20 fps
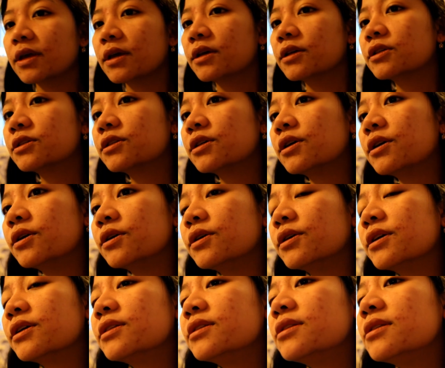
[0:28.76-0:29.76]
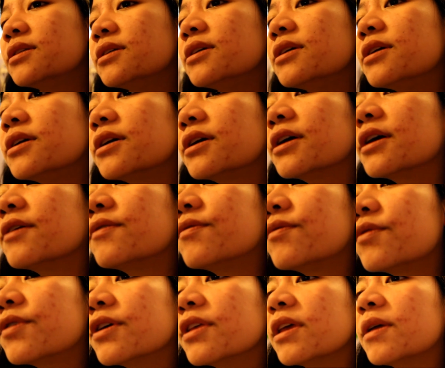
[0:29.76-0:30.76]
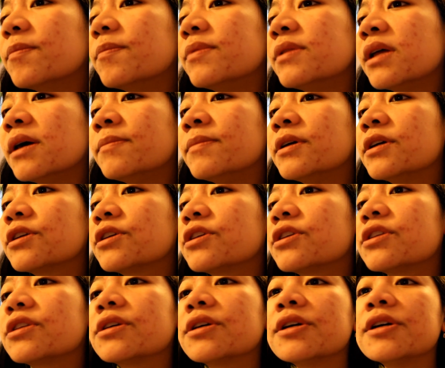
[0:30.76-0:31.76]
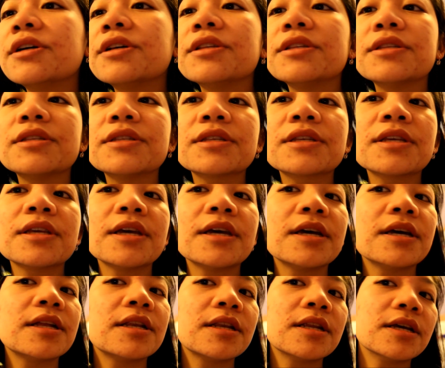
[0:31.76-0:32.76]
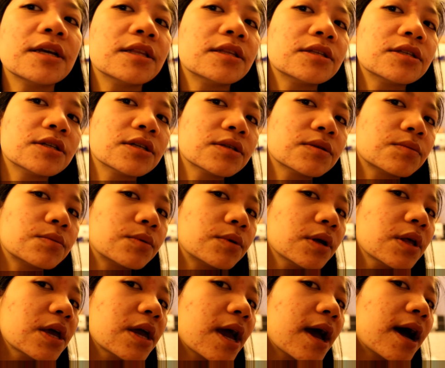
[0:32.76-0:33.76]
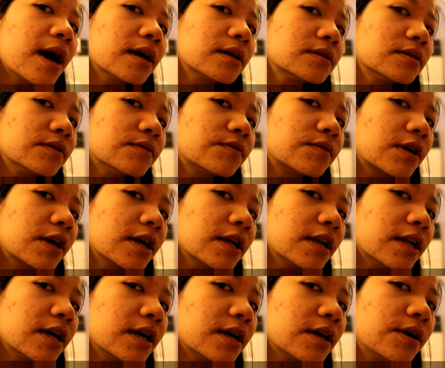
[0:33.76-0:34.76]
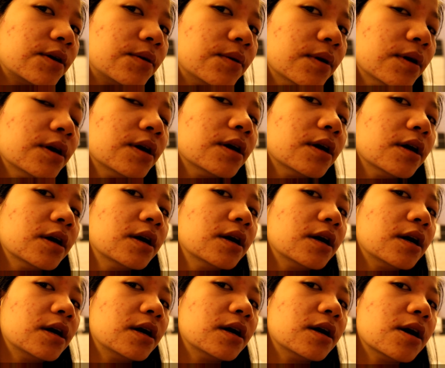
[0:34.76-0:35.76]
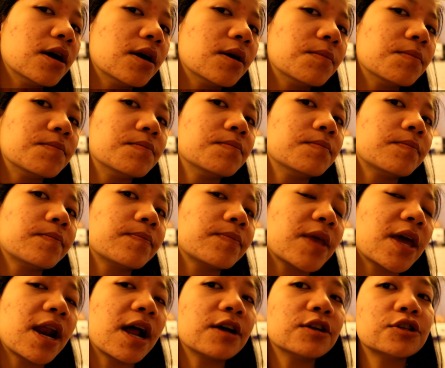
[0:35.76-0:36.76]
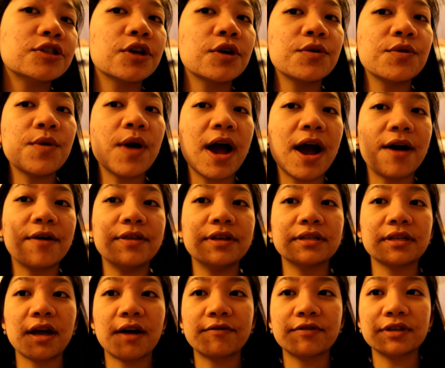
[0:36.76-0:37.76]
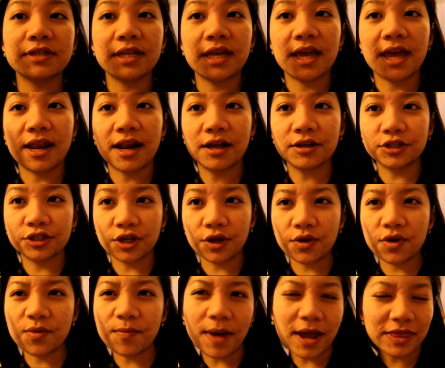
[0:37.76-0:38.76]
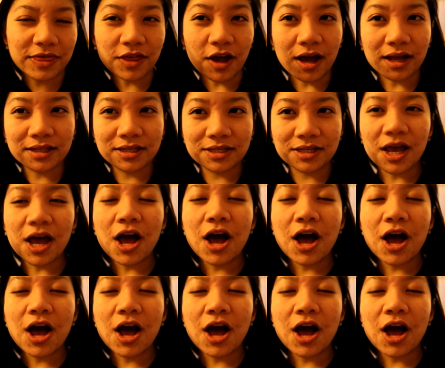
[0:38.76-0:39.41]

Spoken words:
So you can see here I have really blemished skin. It's just really active right now. And I'll show you how this covers it, and I'll show you my thoughts